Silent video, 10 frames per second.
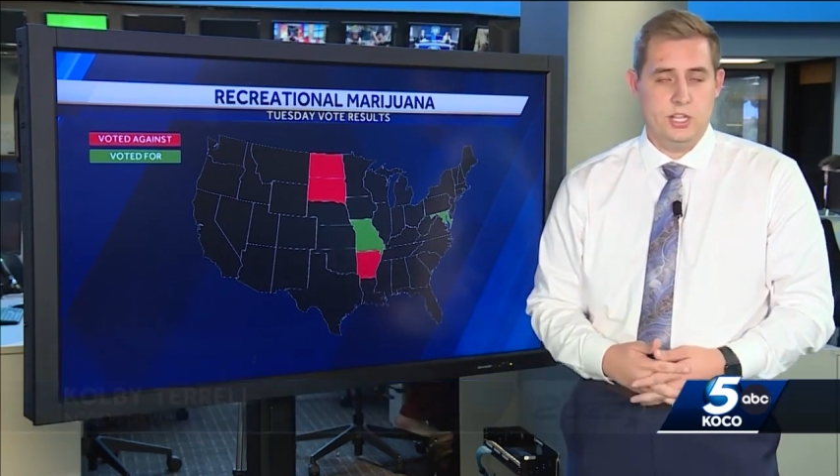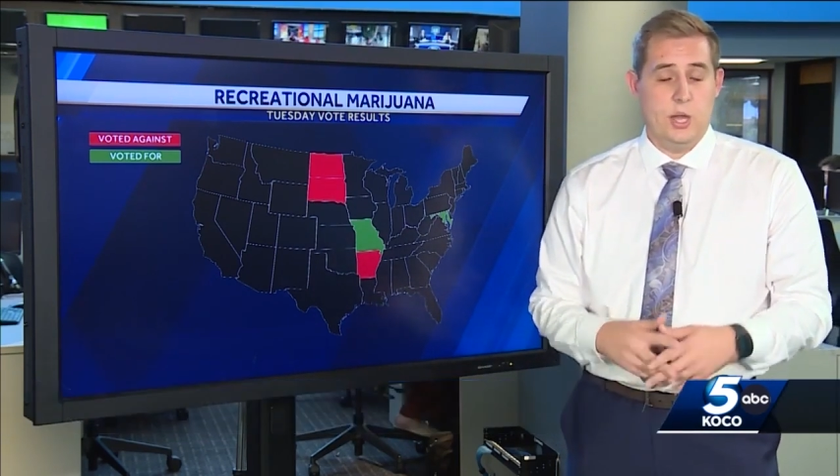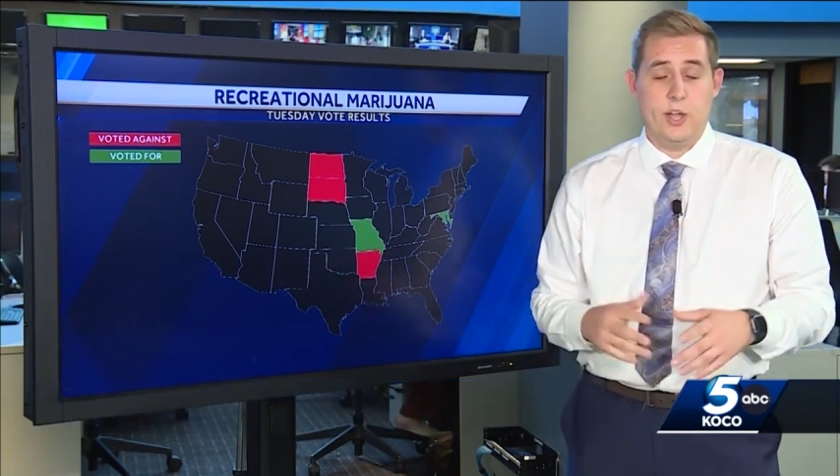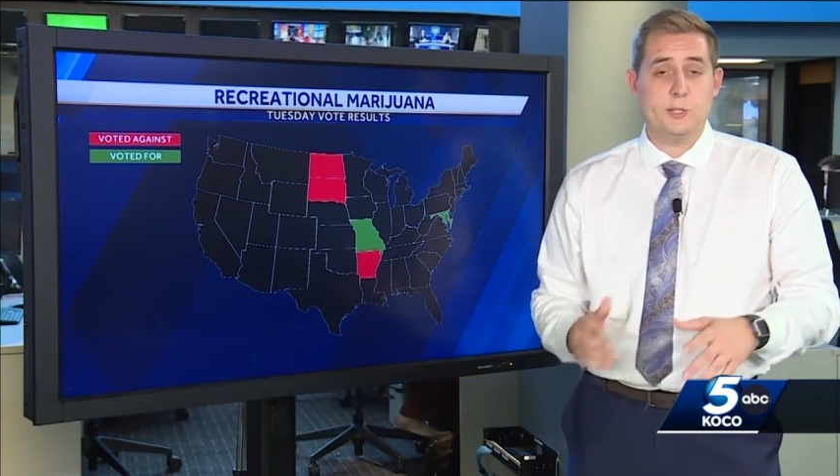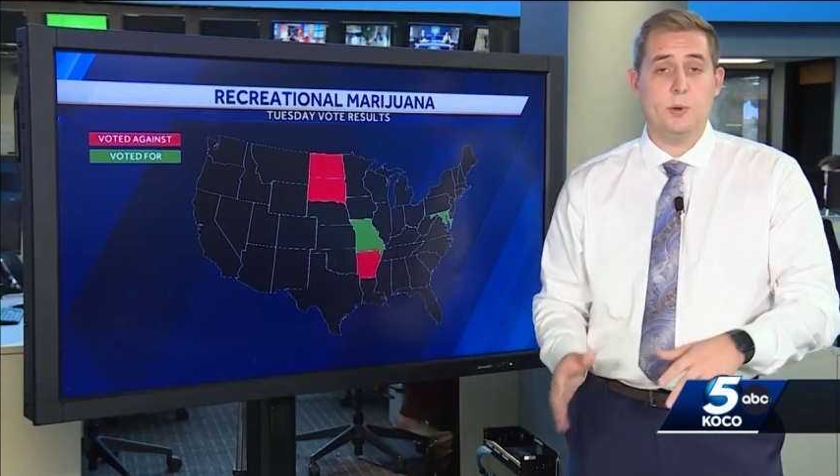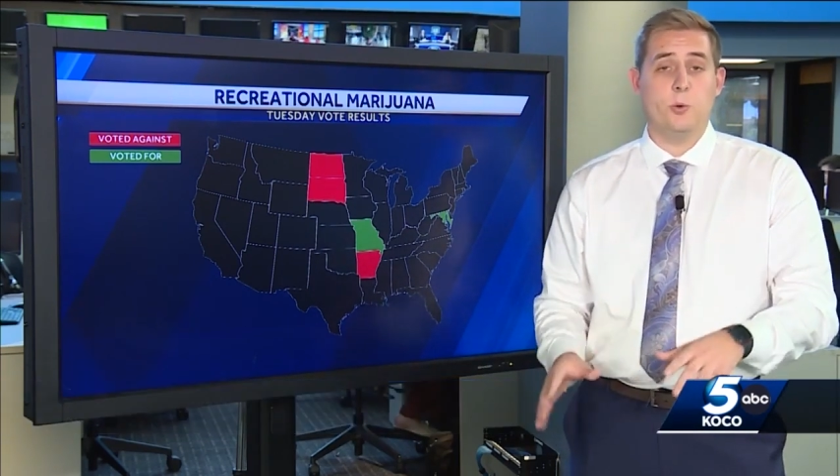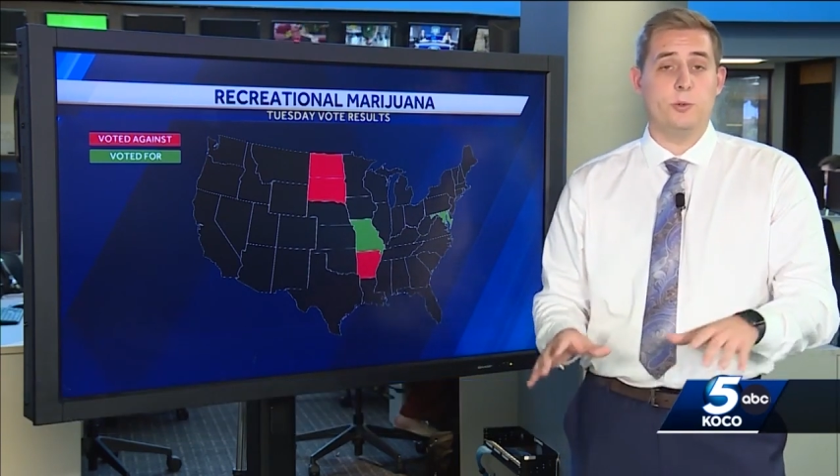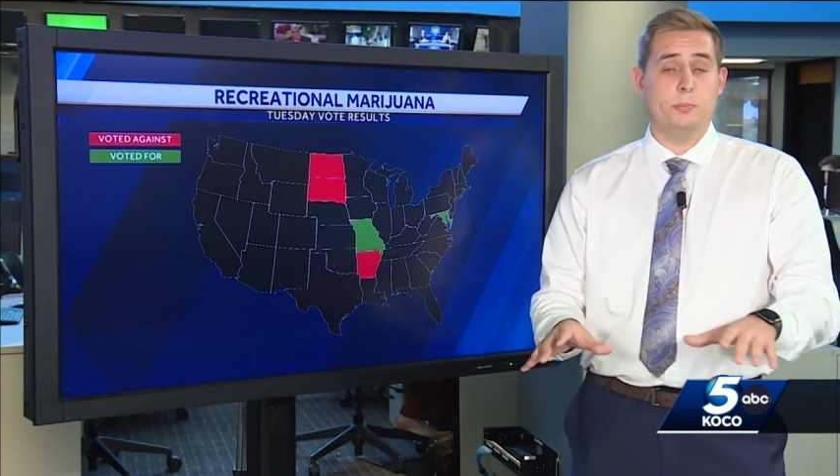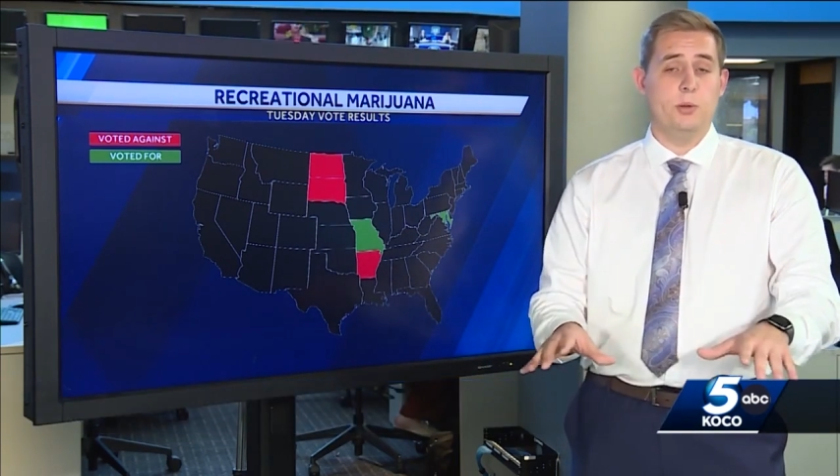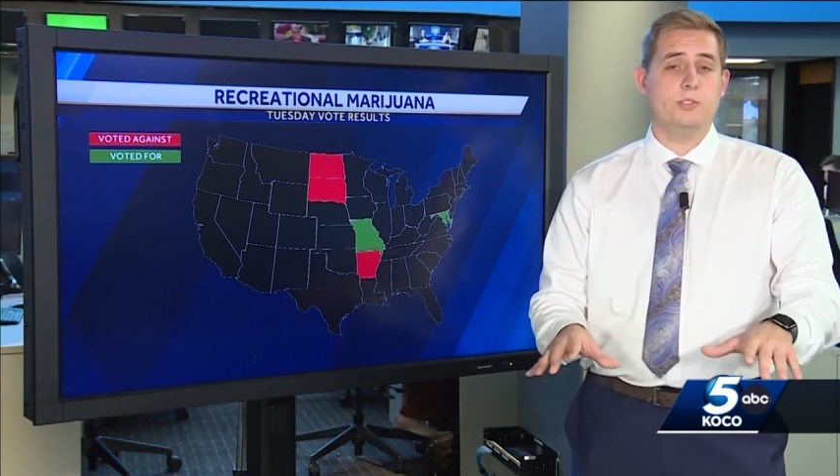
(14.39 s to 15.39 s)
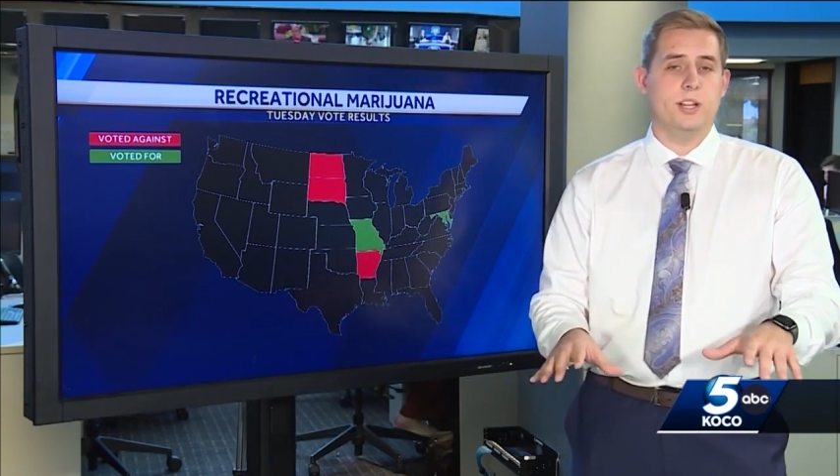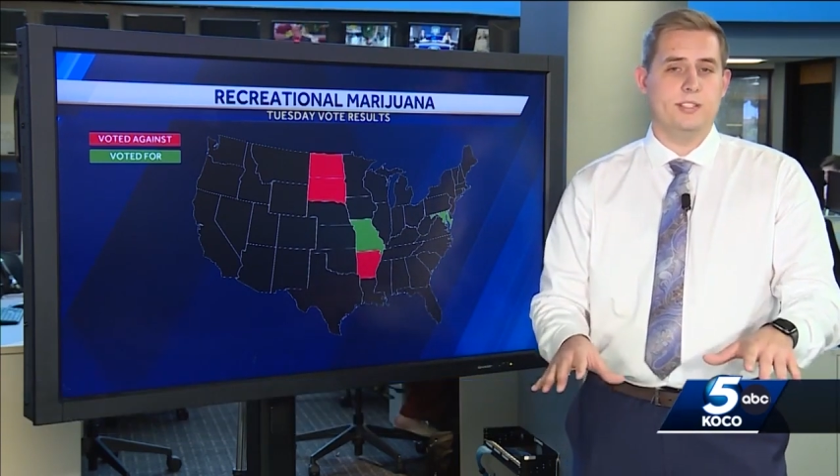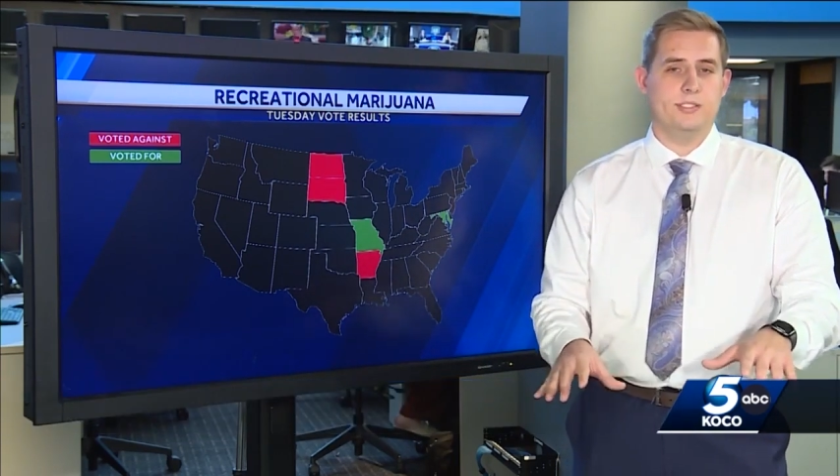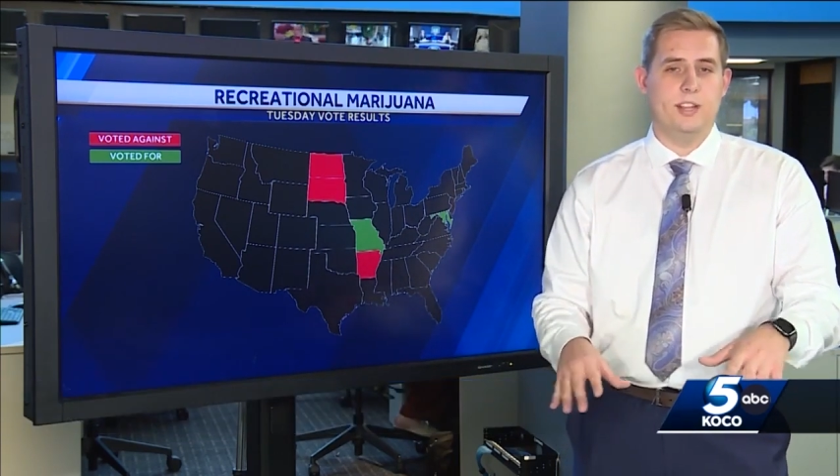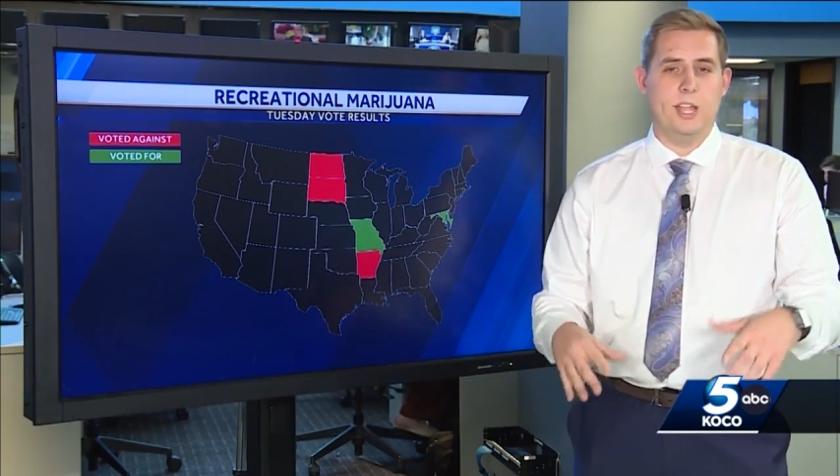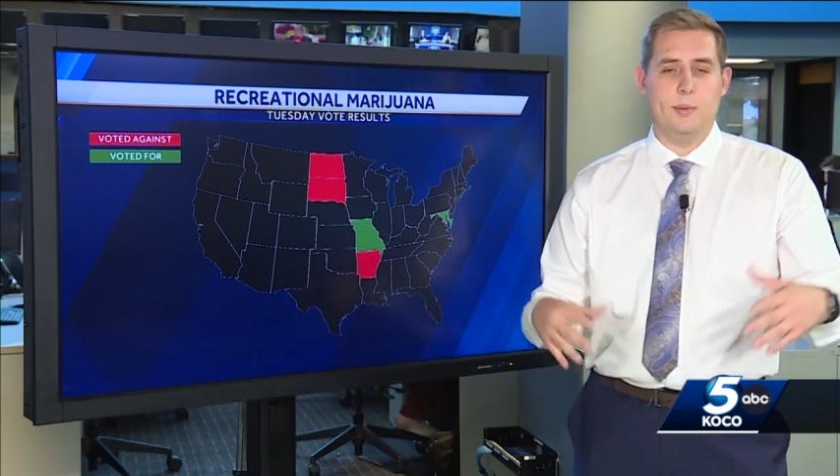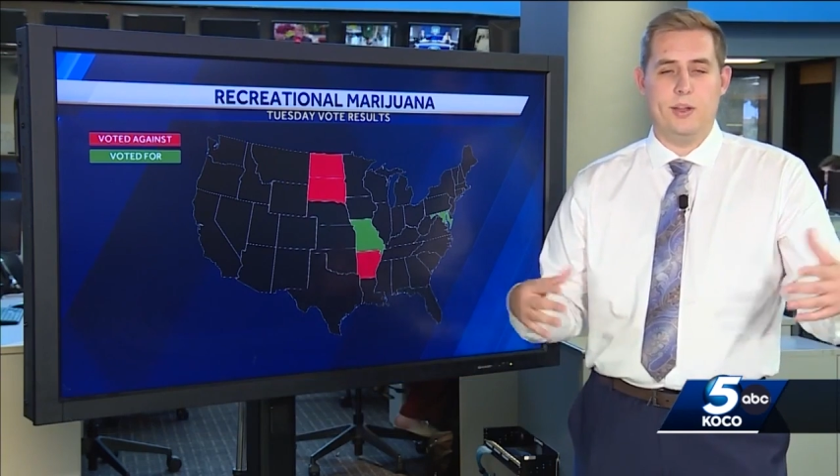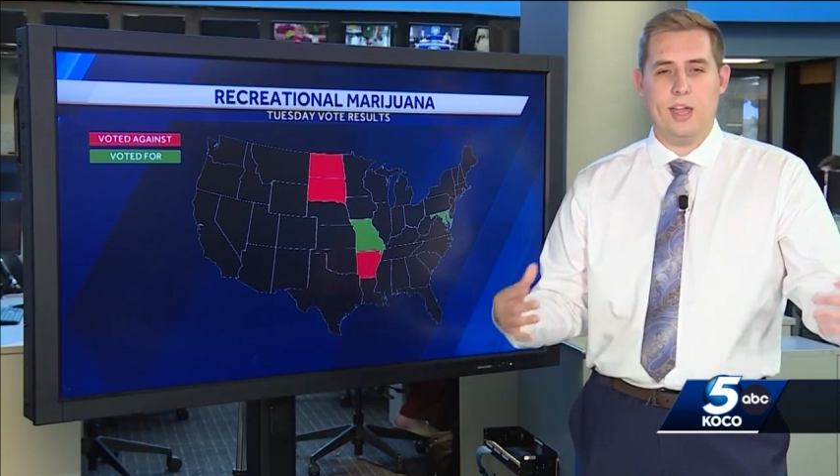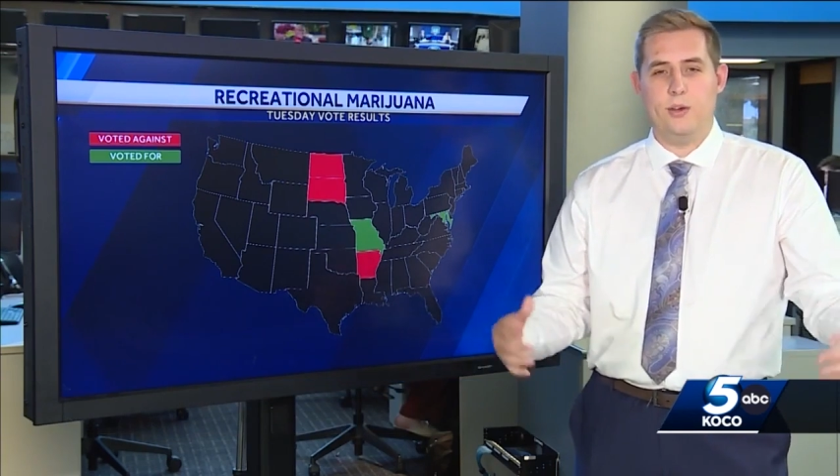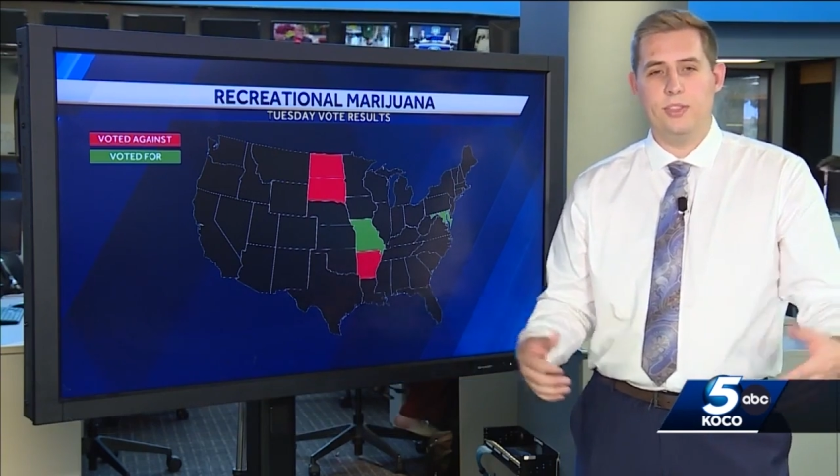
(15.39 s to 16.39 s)
Now, I spoke with both sides today
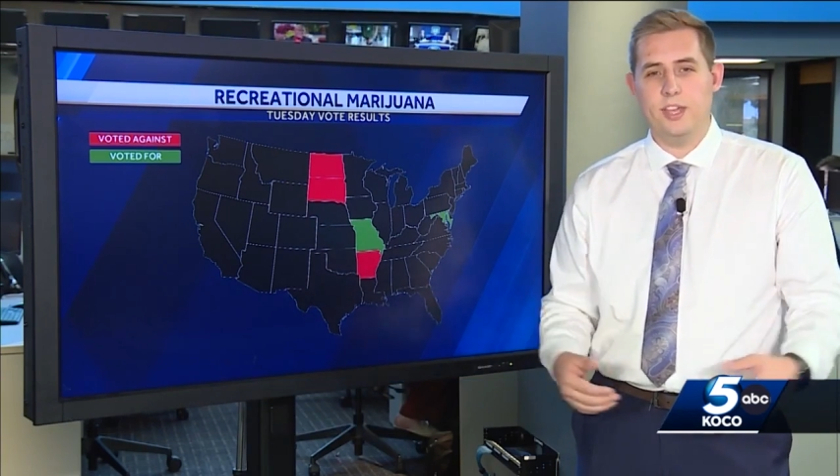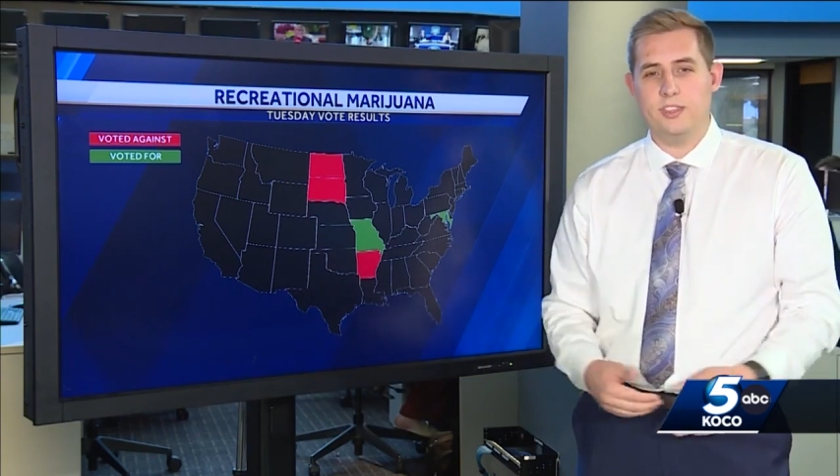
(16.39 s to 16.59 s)
about how they